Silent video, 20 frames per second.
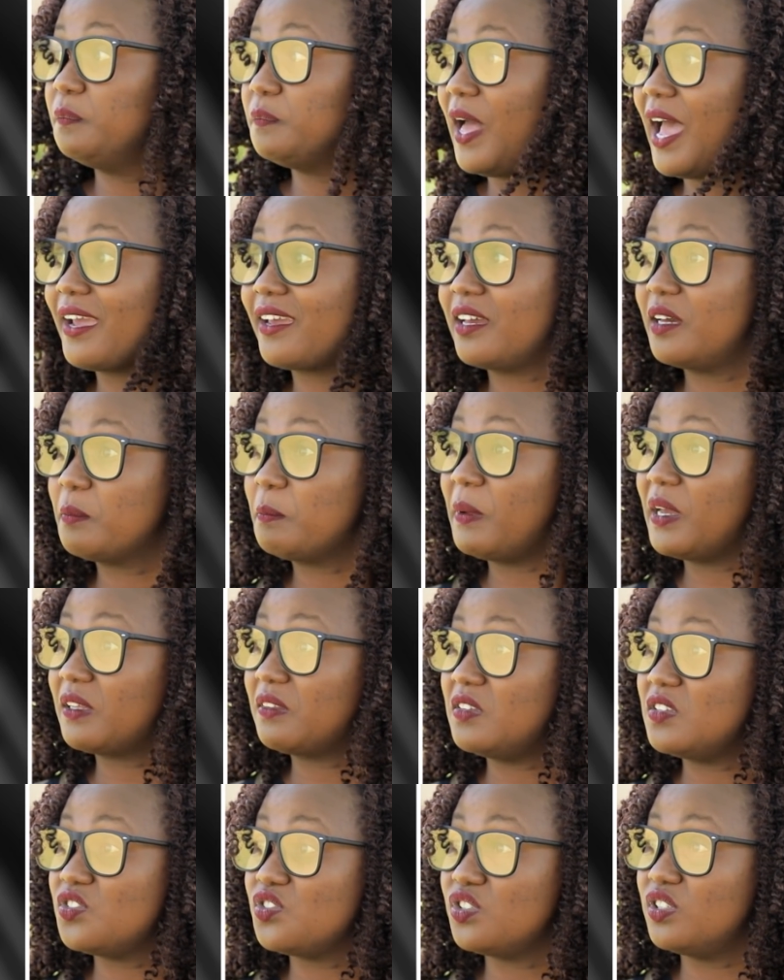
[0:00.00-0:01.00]
I can't
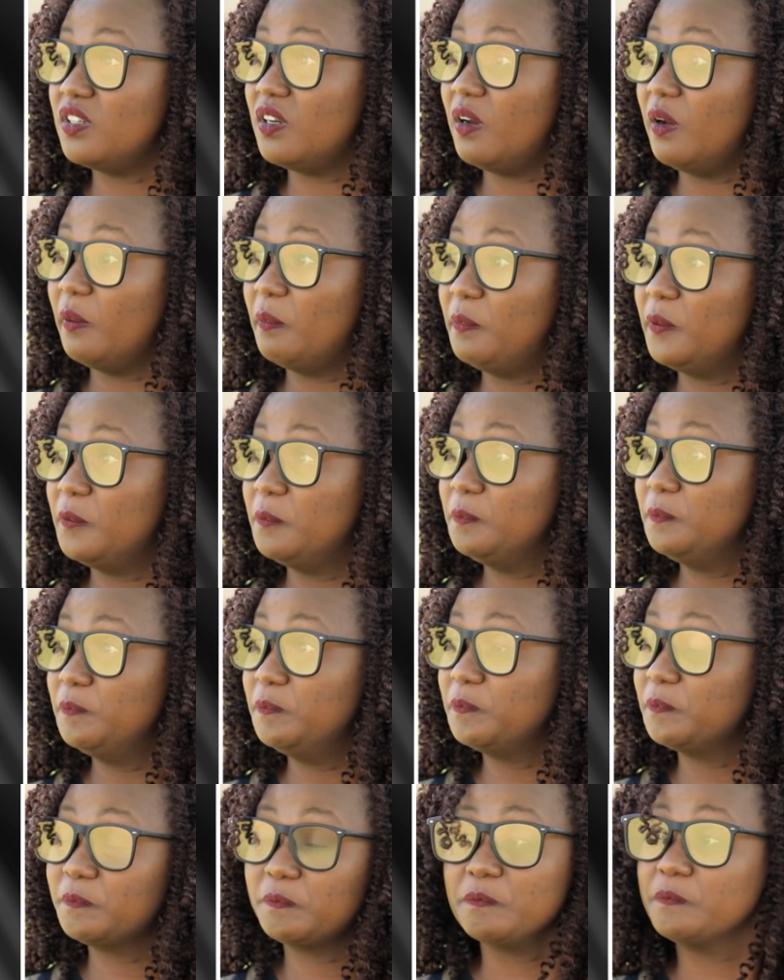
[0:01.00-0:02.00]
make this shit up.
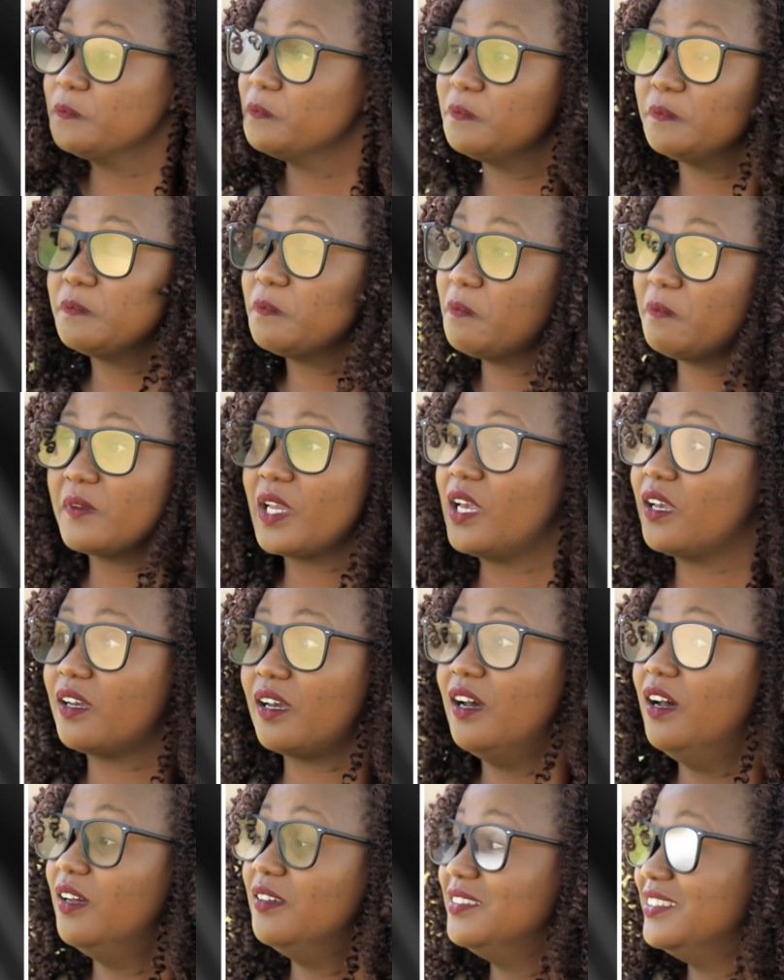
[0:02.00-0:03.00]
I
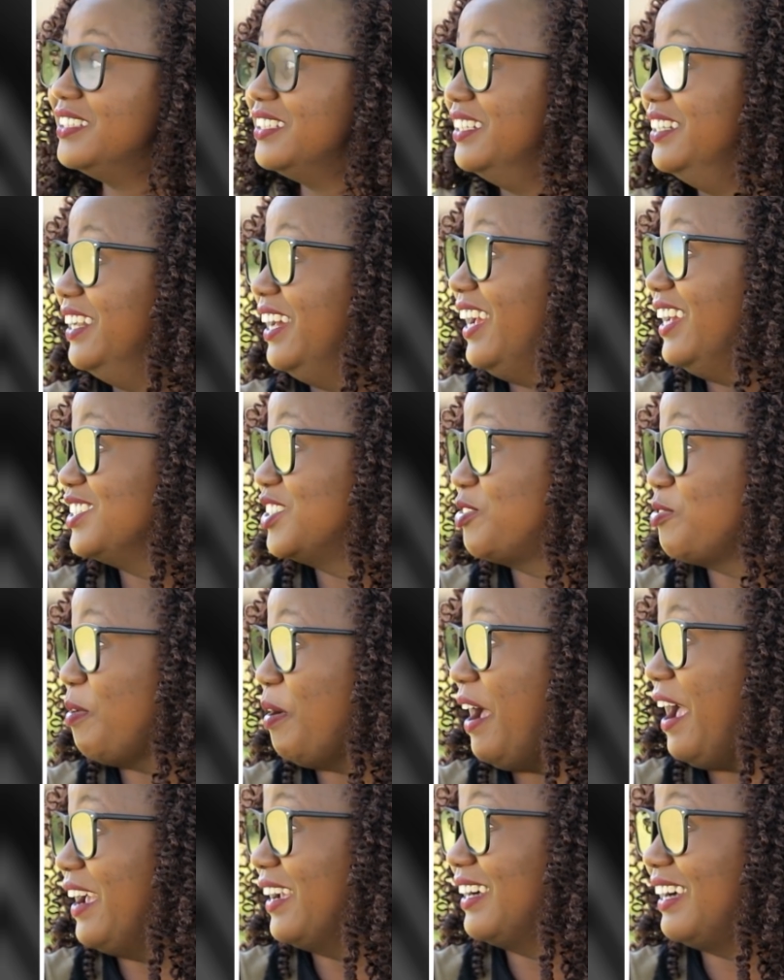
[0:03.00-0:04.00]
can't. I
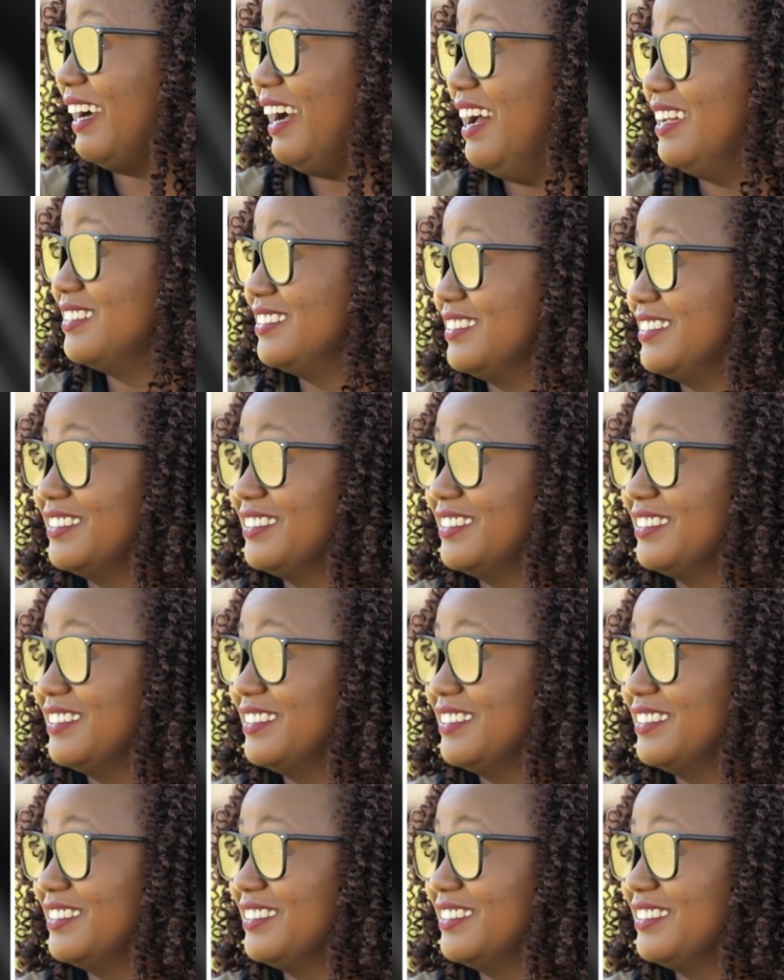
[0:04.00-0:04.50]
swear I can't.